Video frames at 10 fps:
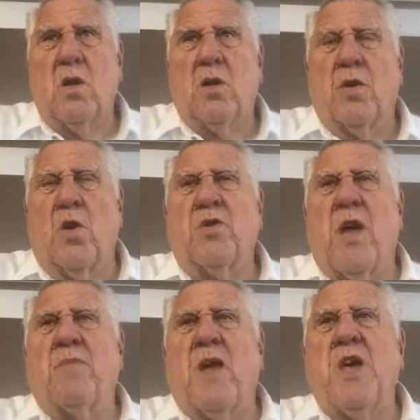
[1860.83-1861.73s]
No
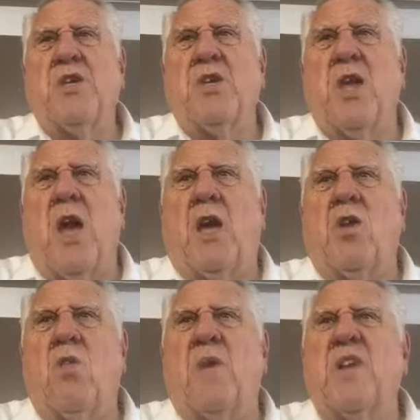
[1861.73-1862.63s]
temptation
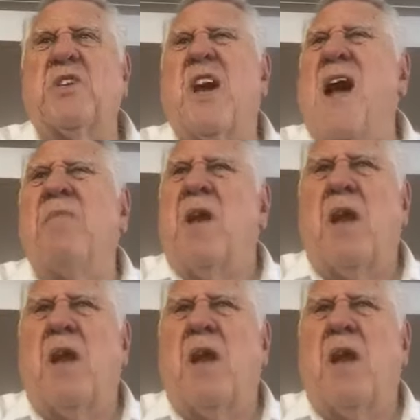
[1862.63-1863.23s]
taking you, but it's common to